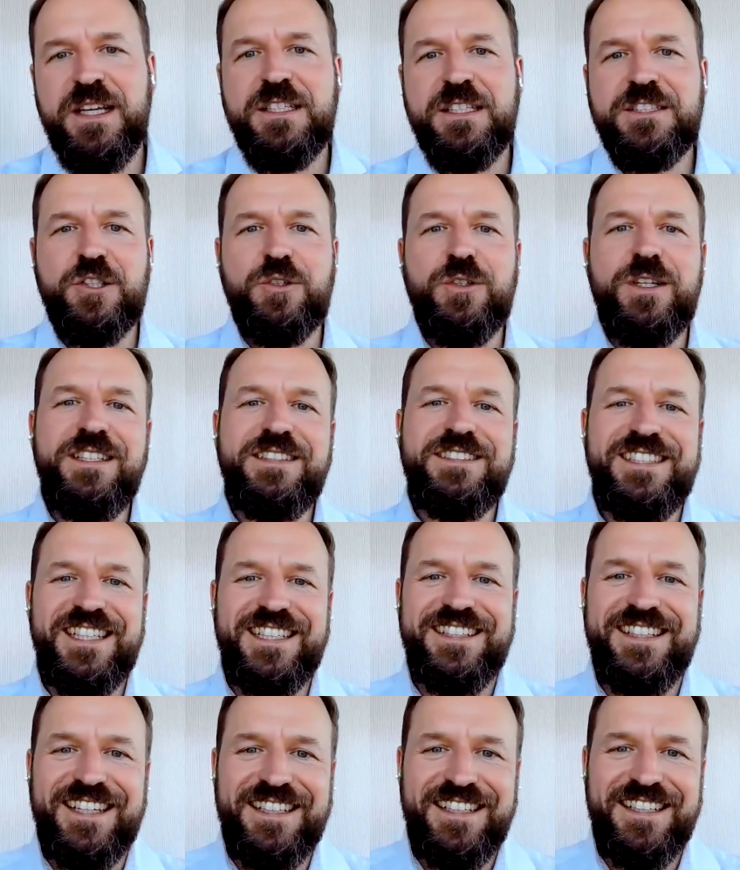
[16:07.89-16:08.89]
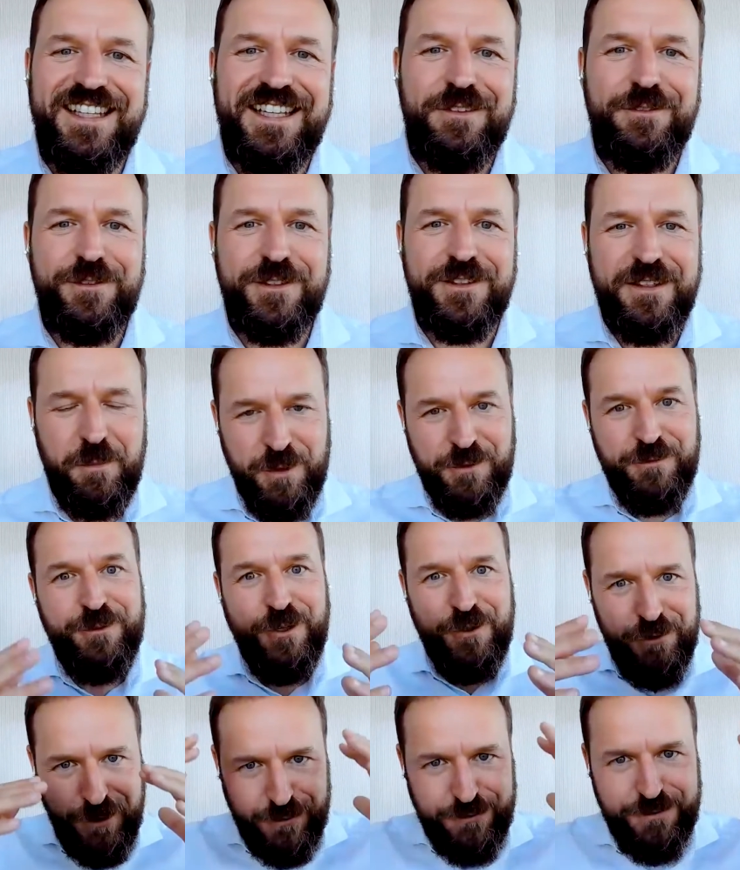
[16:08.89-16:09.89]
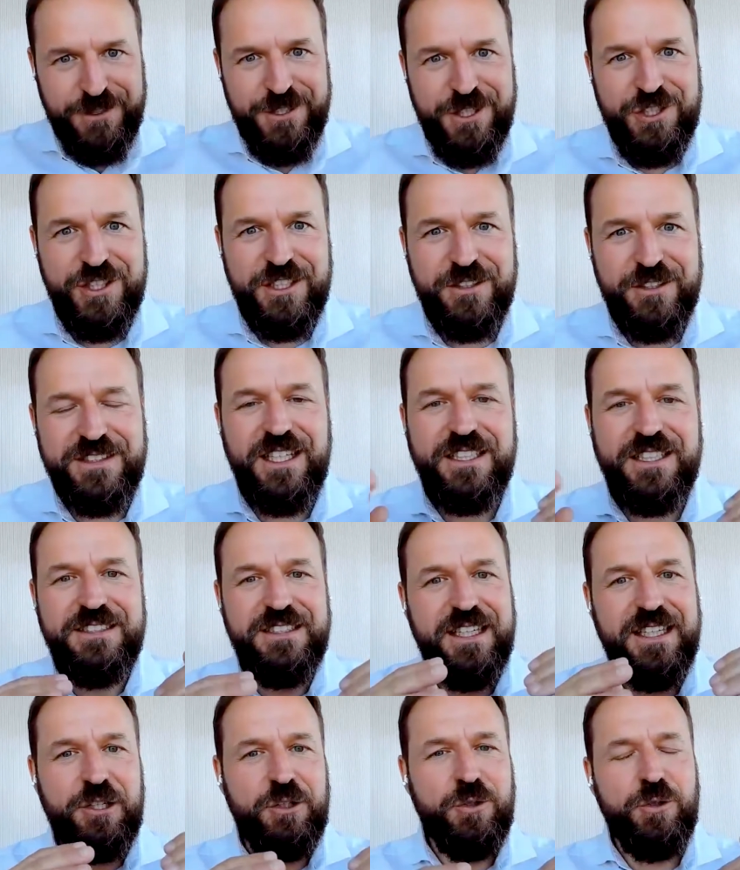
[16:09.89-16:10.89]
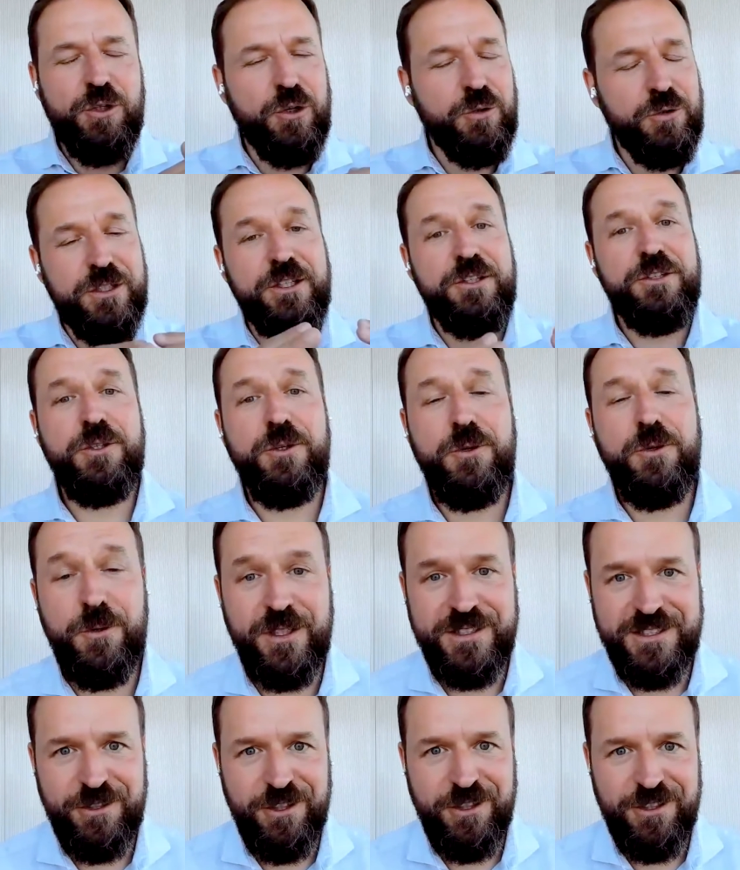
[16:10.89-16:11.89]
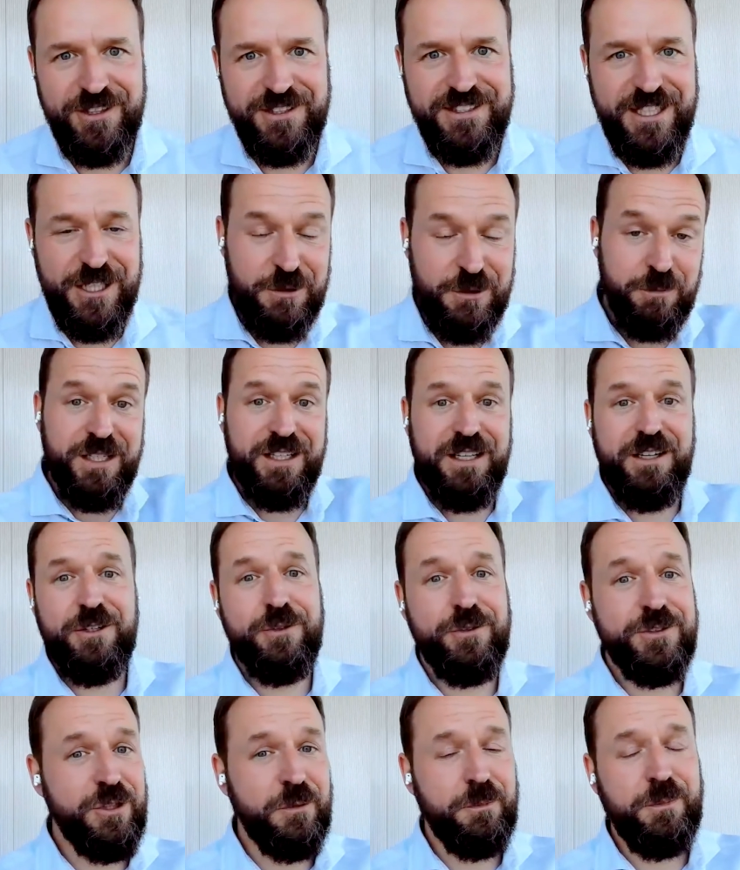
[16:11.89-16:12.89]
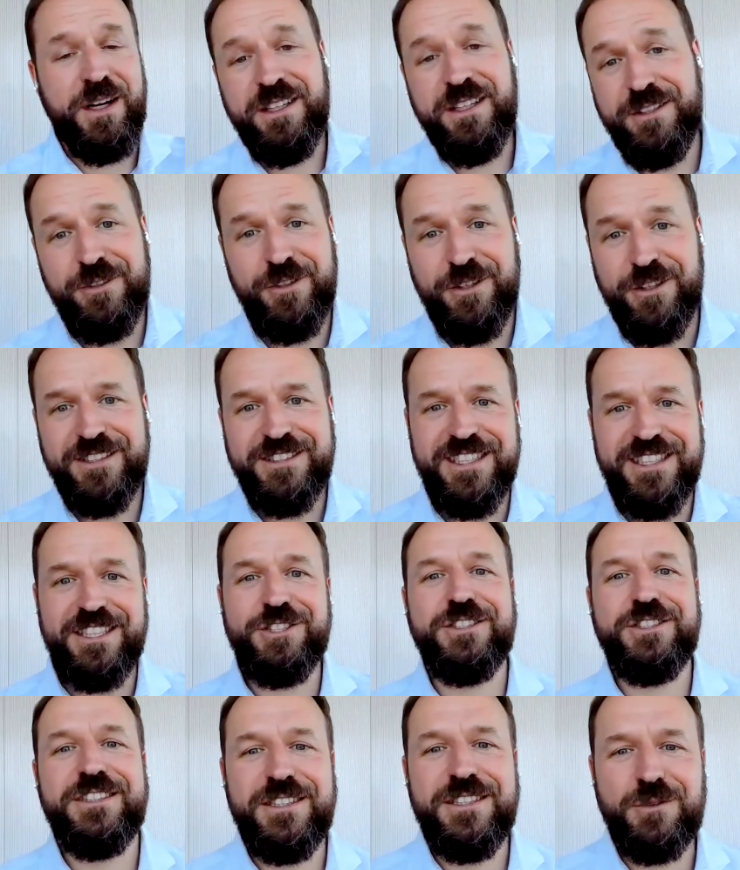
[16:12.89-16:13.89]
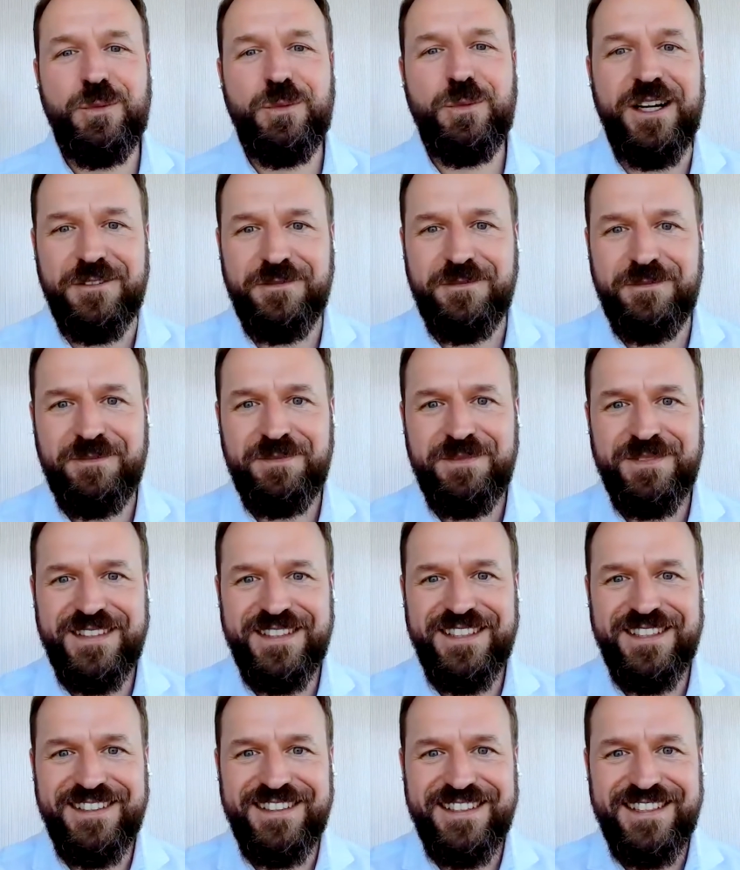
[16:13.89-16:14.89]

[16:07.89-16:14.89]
So he said that even a portfolio of initiatives doesn't include only you as an organization, but includes your partner organizations as well. Yeah.